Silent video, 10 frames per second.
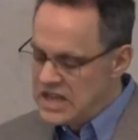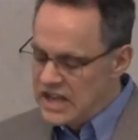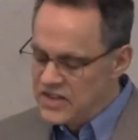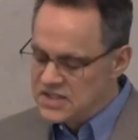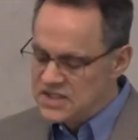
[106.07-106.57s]

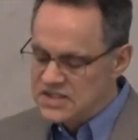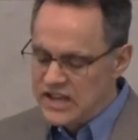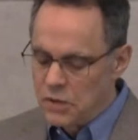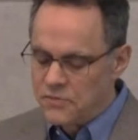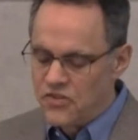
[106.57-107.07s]
And this is
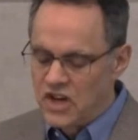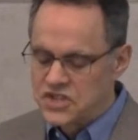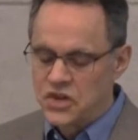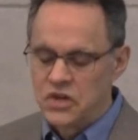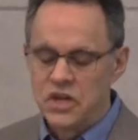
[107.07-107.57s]
to help
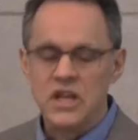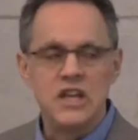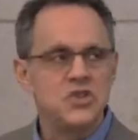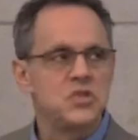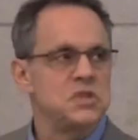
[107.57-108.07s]
foster
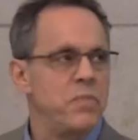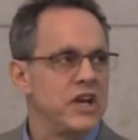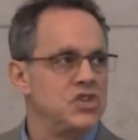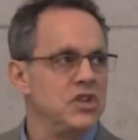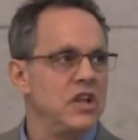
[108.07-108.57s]

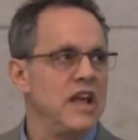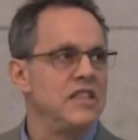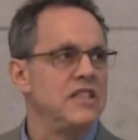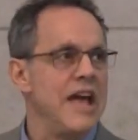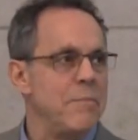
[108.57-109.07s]
introspection
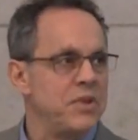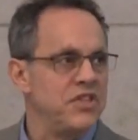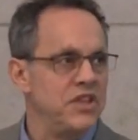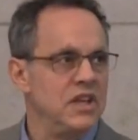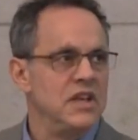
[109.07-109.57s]
and
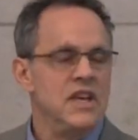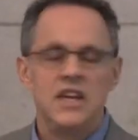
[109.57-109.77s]
empathy